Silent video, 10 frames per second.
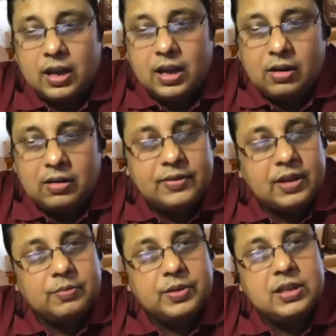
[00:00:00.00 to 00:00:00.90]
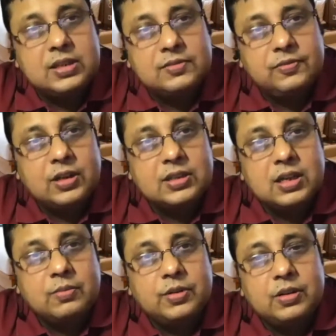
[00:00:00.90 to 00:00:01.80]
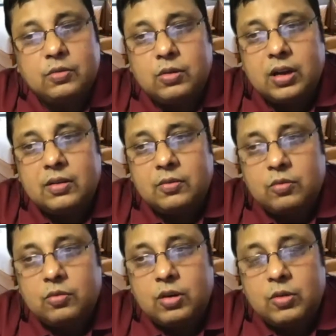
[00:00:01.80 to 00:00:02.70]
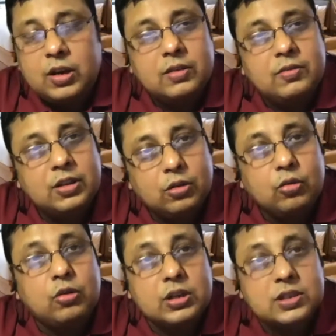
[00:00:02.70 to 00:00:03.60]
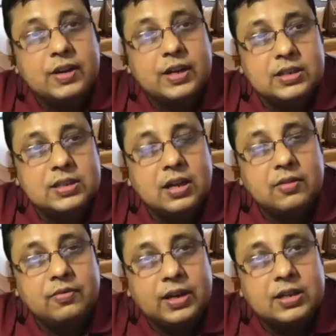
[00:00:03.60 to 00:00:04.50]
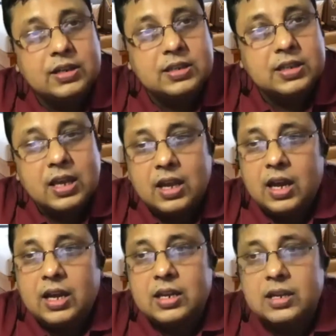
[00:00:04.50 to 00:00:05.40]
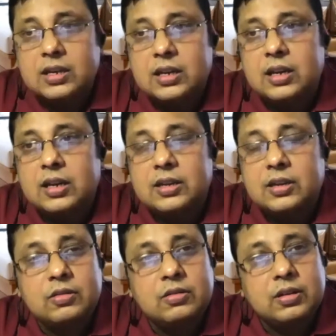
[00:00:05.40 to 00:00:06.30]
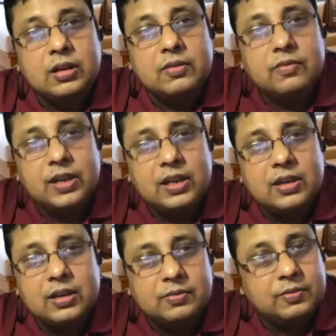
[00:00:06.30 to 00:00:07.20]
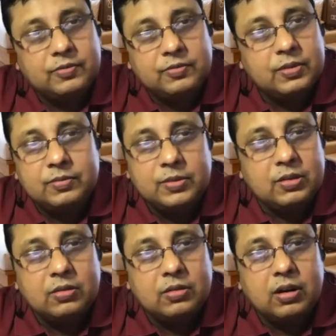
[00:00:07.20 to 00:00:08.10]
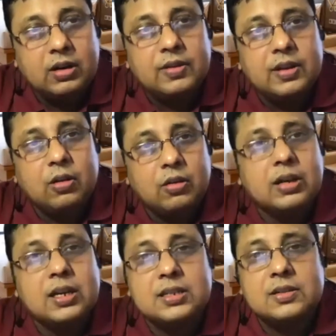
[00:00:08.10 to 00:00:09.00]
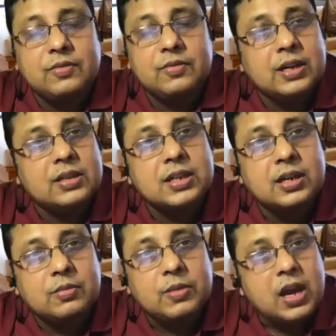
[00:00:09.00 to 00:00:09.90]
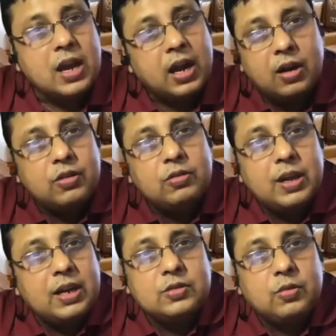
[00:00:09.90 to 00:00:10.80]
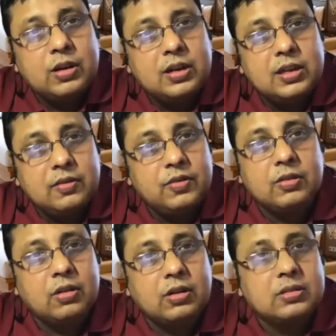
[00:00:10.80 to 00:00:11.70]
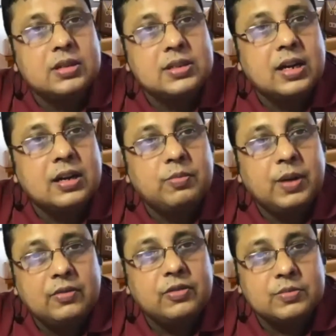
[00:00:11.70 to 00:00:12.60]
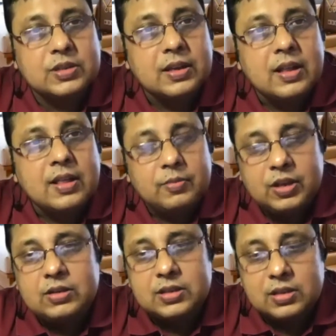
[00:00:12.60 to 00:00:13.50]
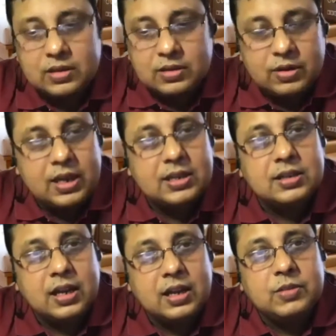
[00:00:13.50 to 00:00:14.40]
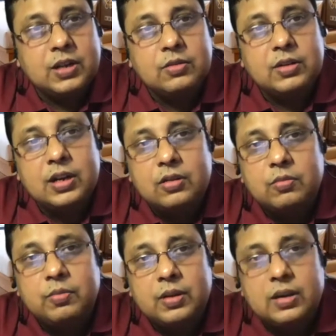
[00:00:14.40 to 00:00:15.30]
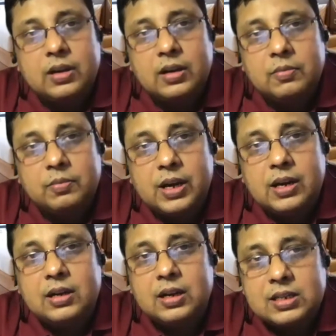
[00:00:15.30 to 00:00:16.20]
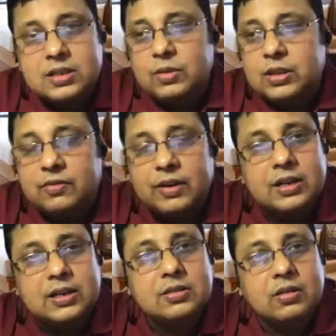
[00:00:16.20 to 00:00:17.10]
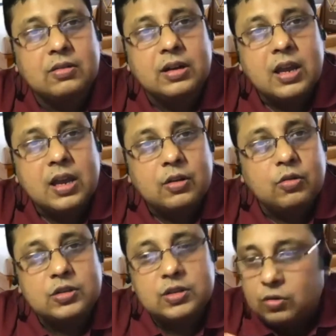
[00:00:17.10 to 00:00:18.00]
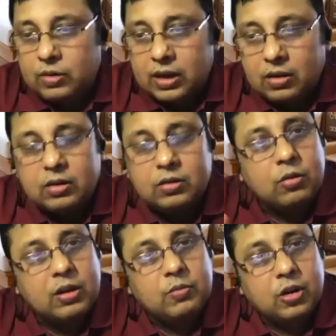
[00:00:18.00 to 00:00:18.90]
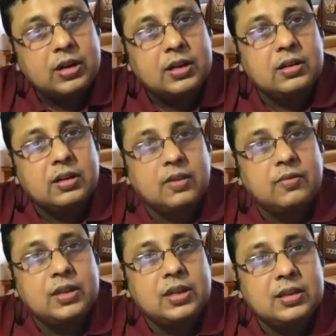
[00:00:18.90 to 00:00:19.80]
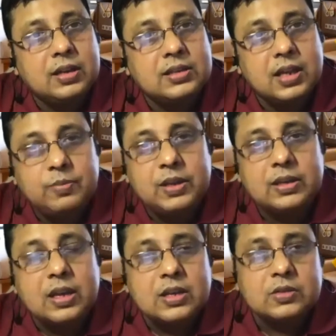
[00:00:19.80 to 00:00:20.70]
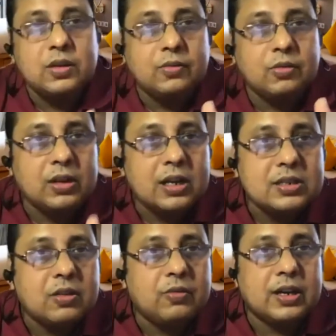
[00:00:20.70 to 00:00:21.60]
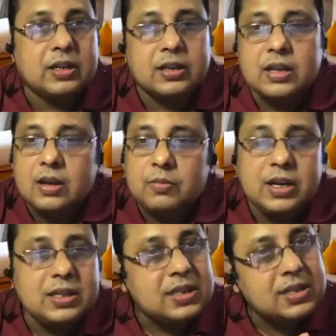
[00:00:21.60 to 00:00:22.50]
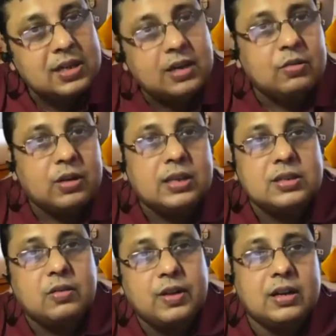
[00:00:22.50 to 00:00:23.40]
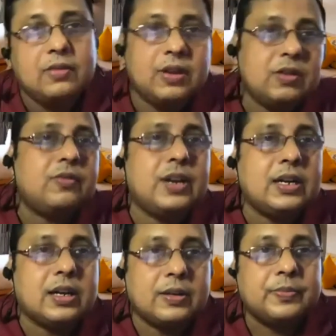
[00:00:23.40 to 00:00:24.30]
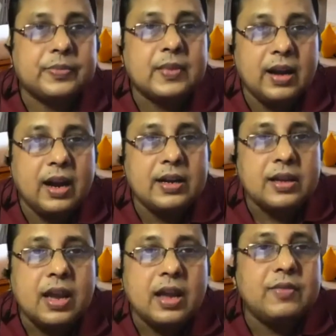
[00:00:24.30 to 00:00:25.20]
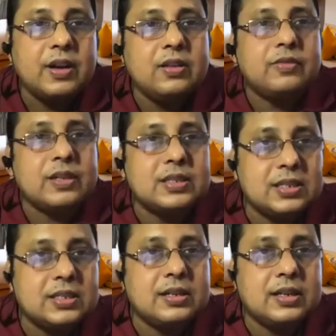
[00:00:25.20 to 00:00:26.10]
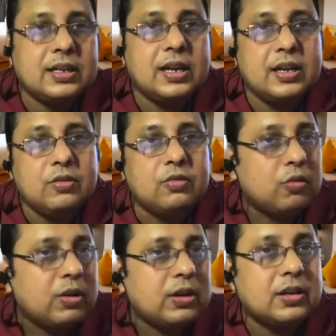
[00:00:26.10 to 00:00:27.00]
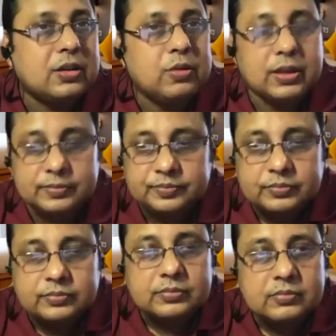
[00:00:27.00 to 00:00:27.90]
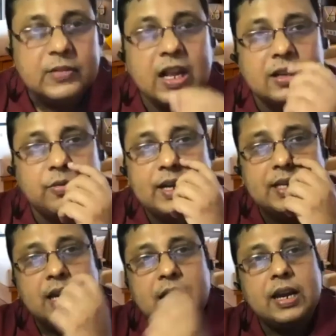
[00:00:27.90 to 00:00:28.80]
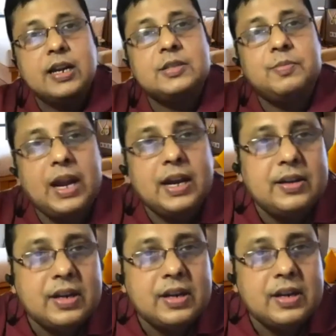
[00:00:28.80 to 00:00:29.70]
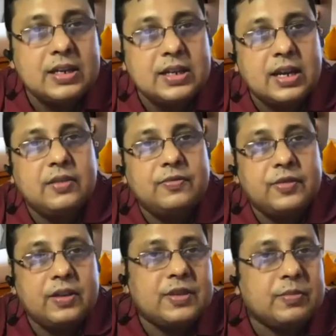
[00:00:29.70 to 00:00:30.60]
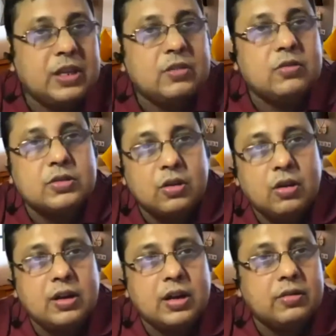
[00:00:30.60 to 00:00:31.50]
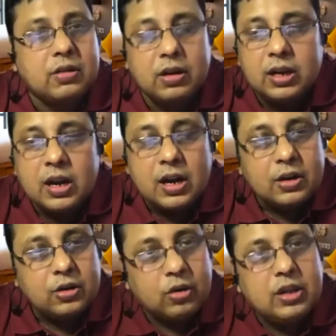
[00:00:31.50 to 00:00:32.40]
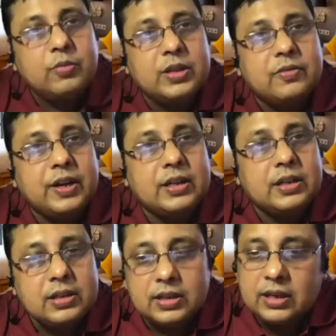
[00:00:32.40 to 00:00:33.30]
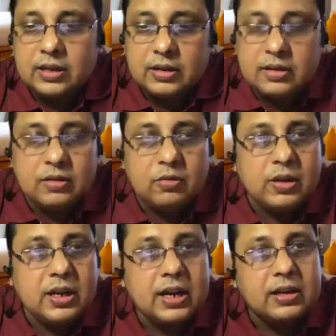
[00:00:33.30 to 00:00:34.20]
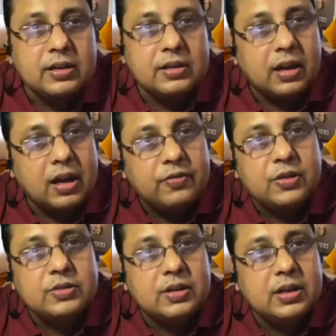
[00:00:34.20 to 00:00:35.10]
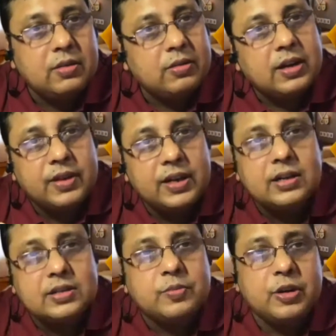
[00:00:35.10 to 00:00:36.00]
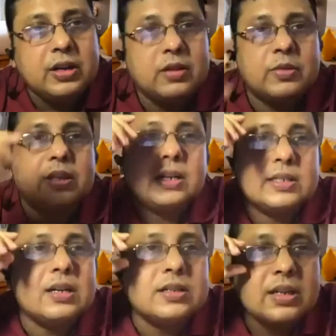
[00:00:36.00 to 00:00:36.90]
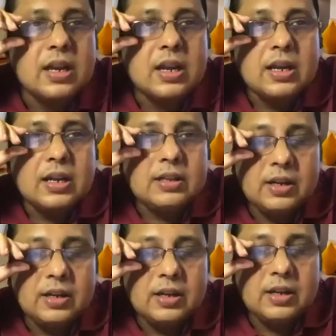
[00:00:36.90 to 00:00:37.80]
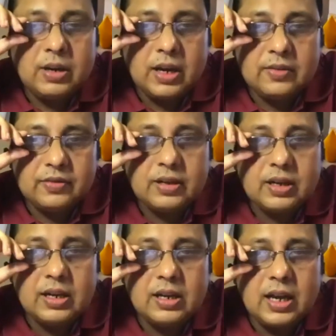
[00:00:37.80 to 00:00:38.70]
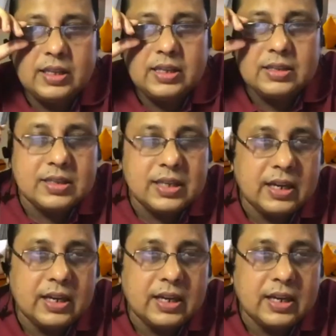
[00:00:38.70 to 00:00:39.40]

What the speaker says: lot of companies, for example, who are working with low cost vendors, vendors are in, very, not a very organized vendor setup. How do you manage quality if you're not on these kind of platforms? Because today is the time that you need to build trust with the vendors on goods. You cannot go and monitor everything that is happening. So you have to trust your vendor. But it's easier to trust your vendor when you have data, right? And when you have consistent data and you know what they're doing. Otherwise, it is blind trust. And if something goes wrong and you're not talking with the vendor, then you will get, unfortunately, you'll get very disappointed with the results that you have. I think the